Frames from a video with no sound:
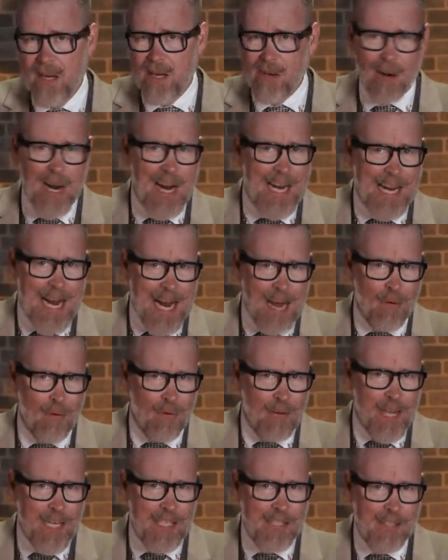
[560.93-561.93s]
Crying
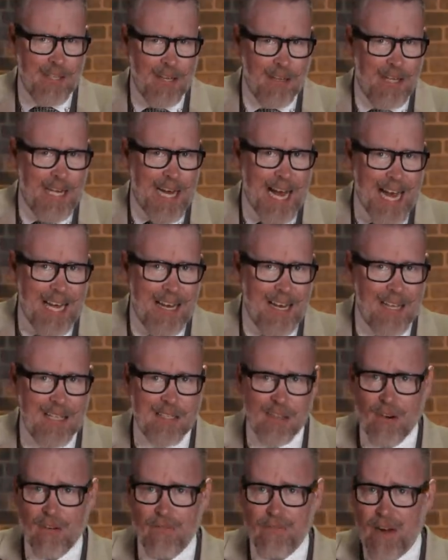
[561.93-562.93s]
outrage that the
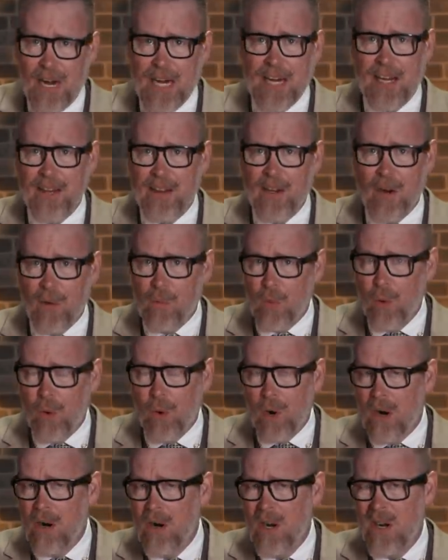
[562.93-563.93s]
Allies are fighting their
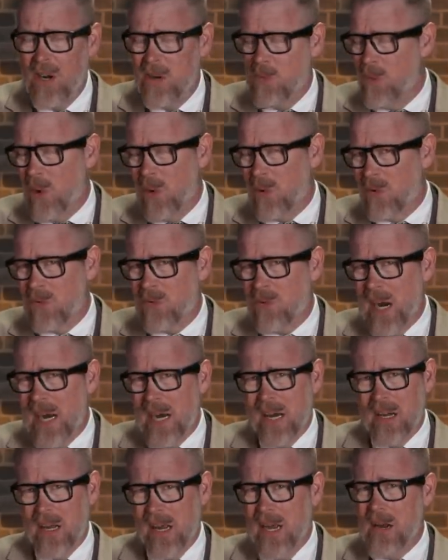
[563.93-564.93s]
war won't
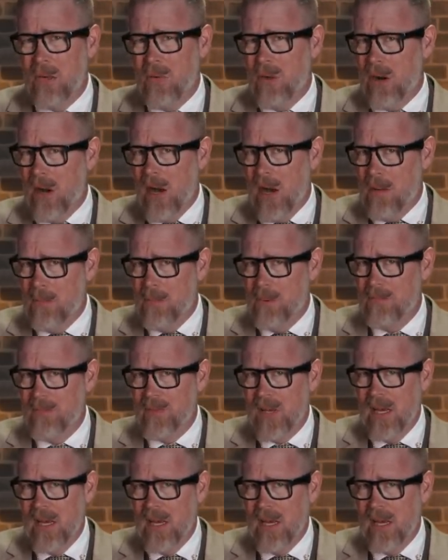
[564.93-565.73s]
rile anyone up.